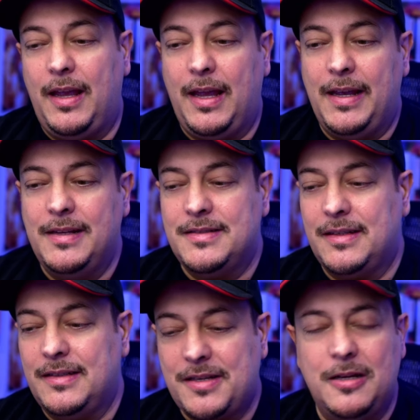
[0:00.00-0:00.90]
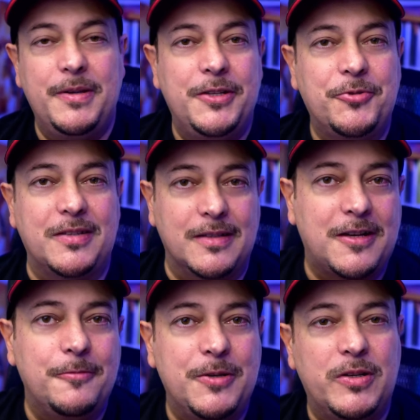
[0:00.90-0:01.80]
And it's going to be interesting. It's
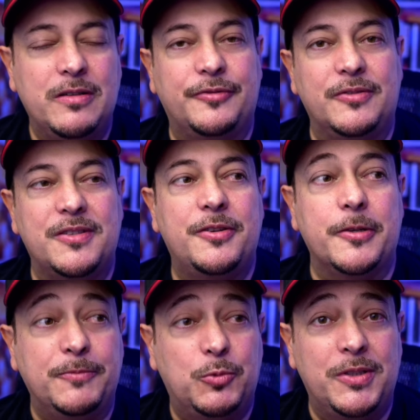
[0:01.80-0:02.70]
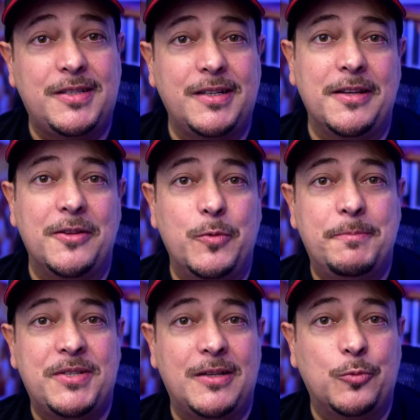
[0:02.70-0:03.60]
going to be wonderful. So once again, the
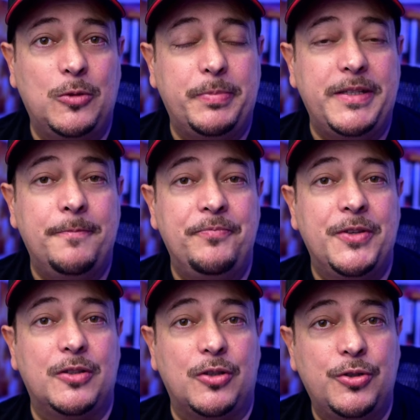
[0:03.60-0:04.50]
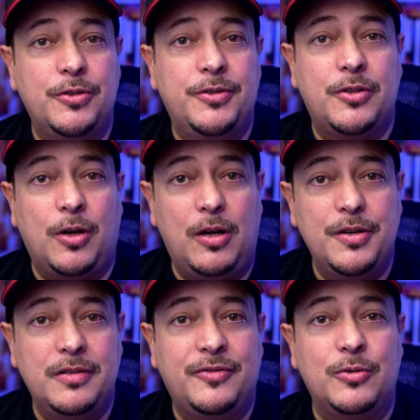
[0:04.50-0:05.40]
website will be
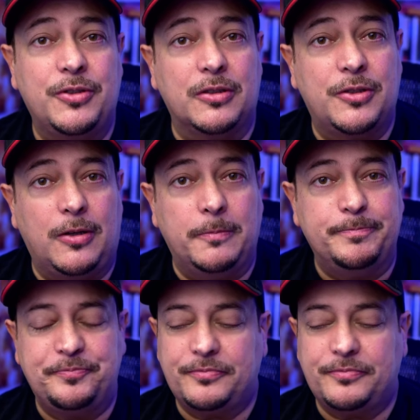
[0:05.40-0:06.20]
goodcarnivore.com.